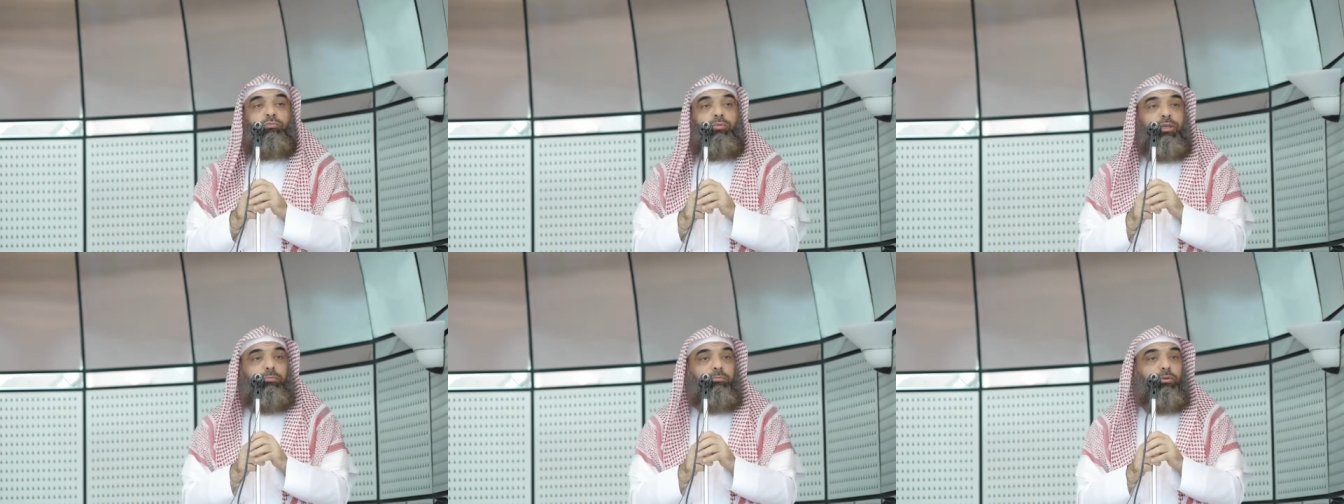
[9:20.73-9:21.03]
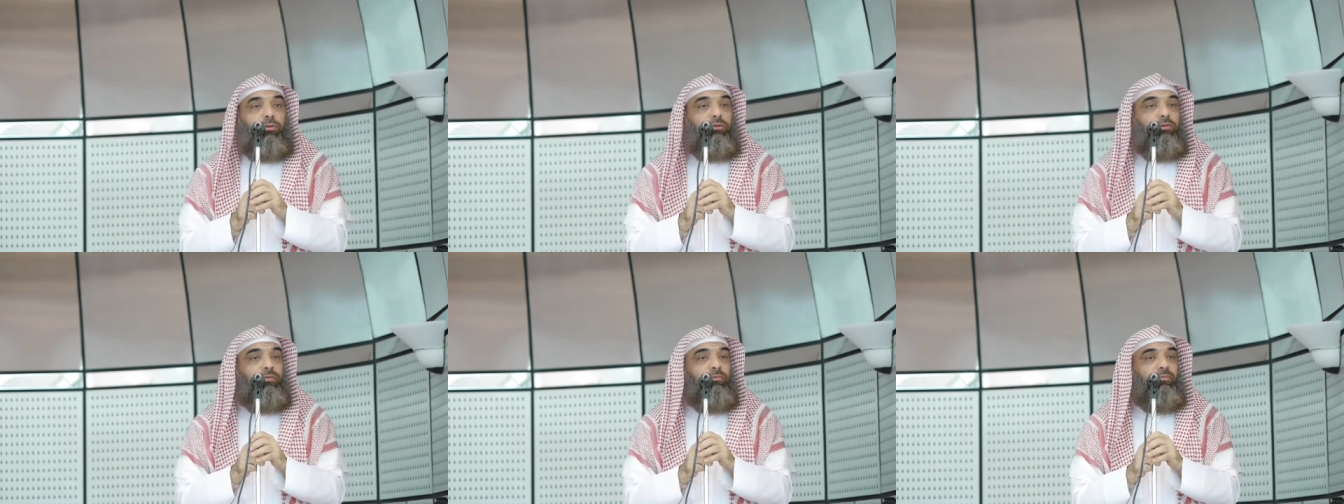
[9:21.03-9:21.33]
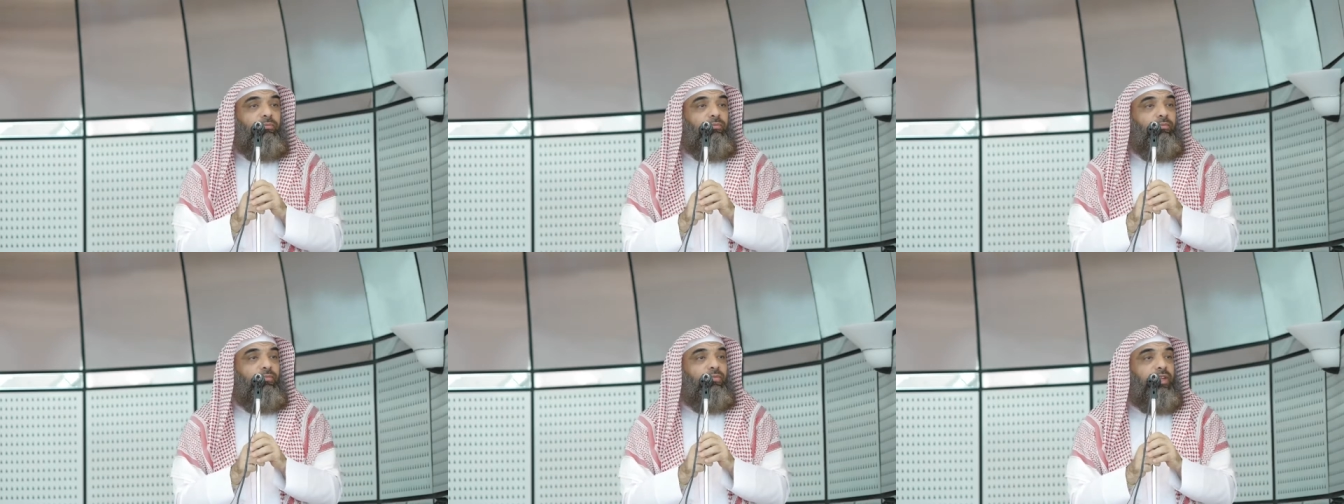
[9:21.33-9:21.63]
people,
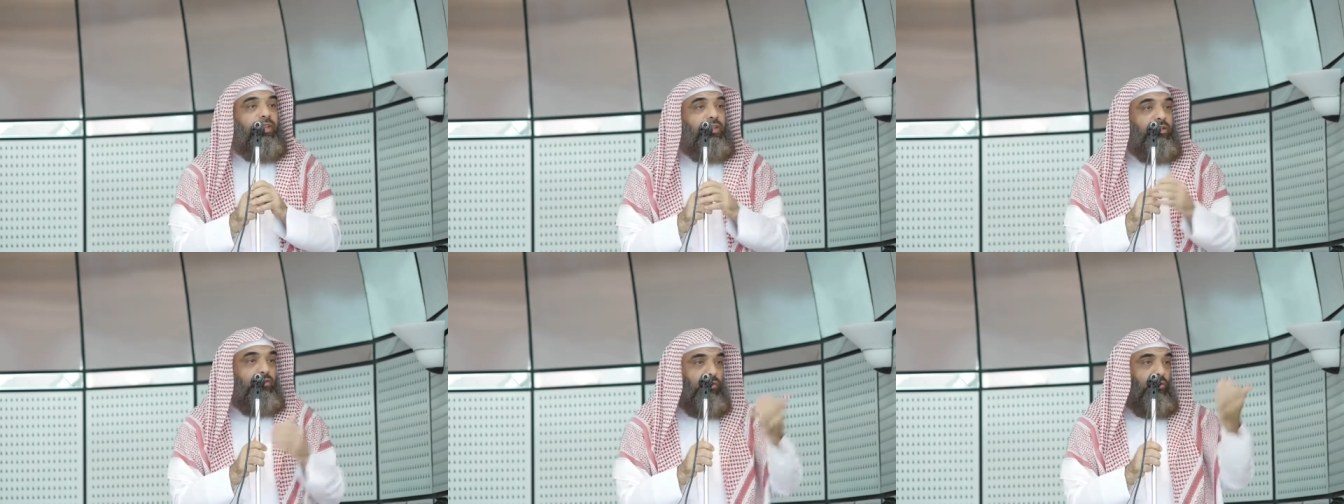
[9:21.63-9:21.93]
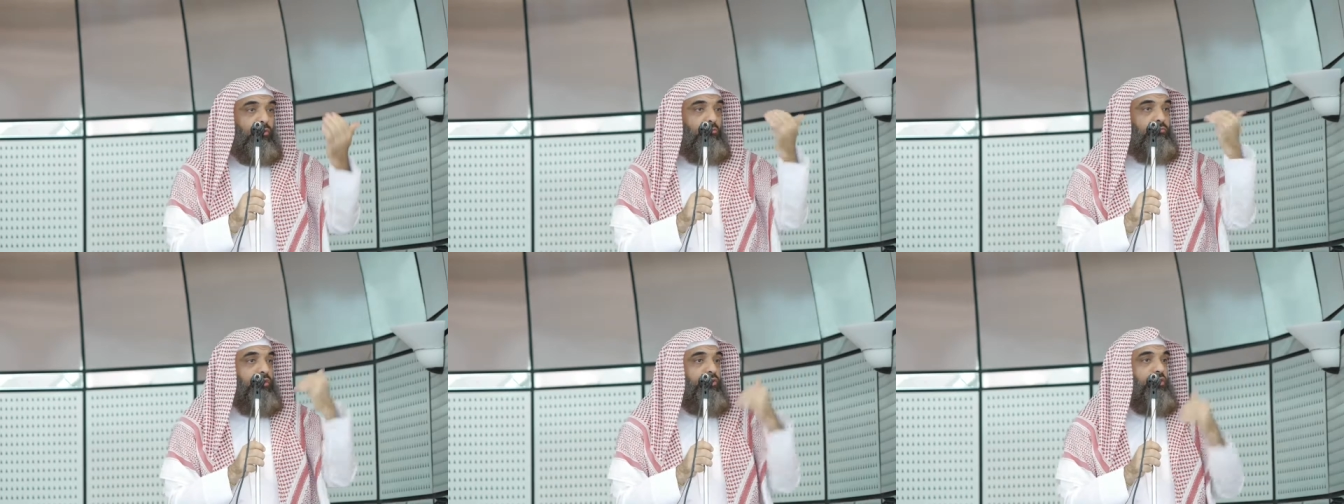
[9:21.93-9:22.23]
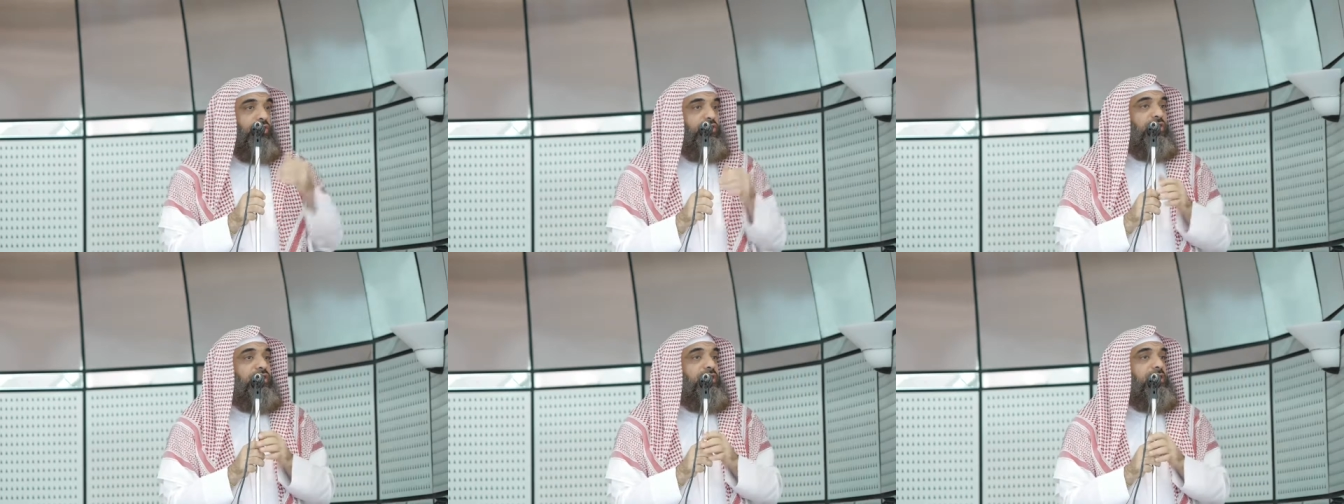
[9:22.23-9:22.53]
his own
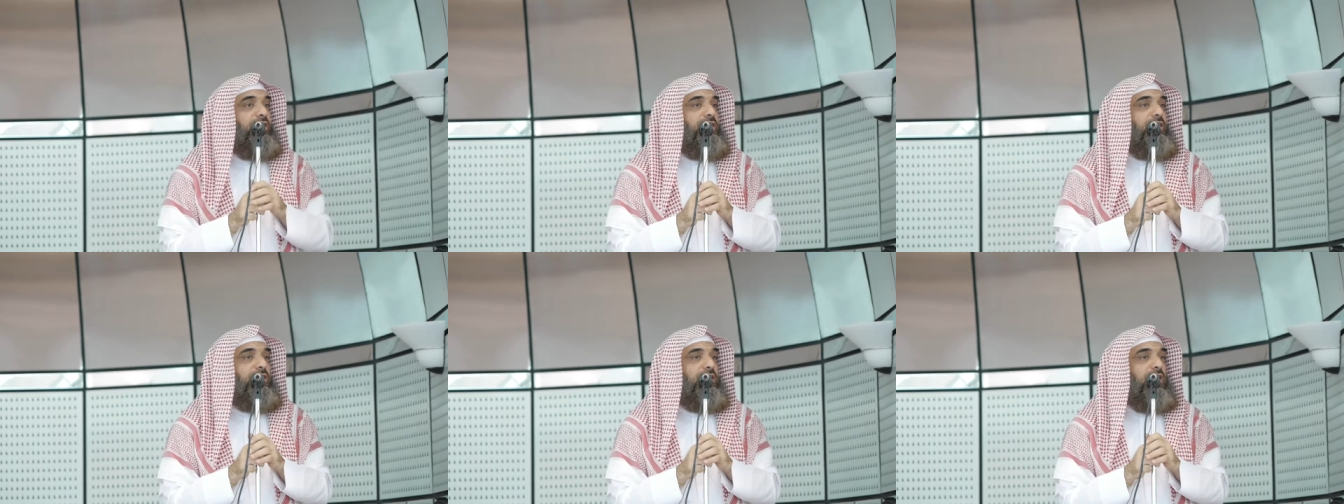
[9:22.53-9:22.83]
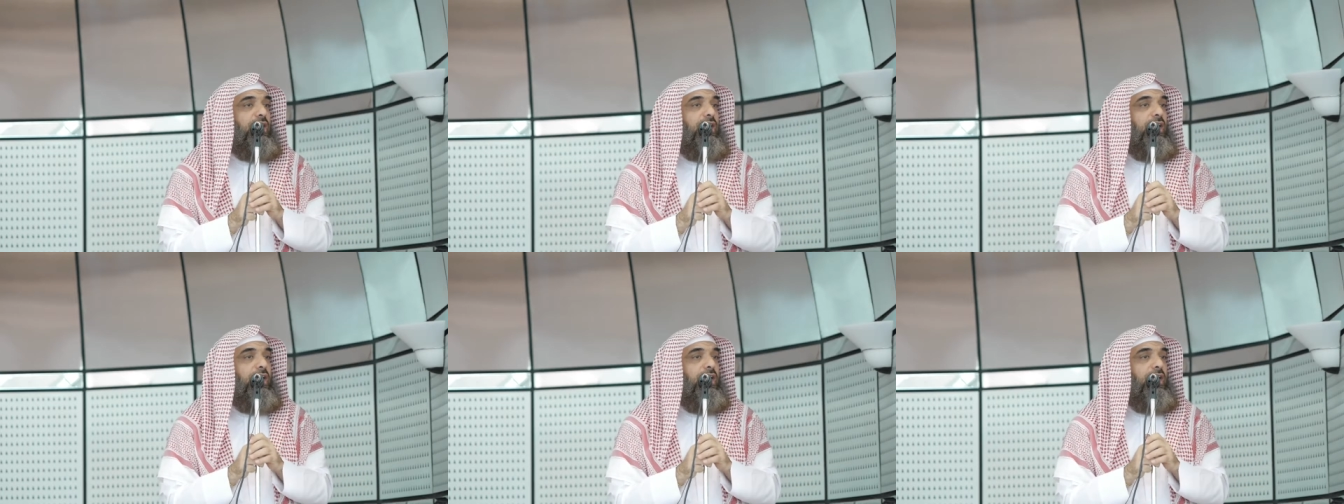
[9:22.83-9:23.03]
magicians,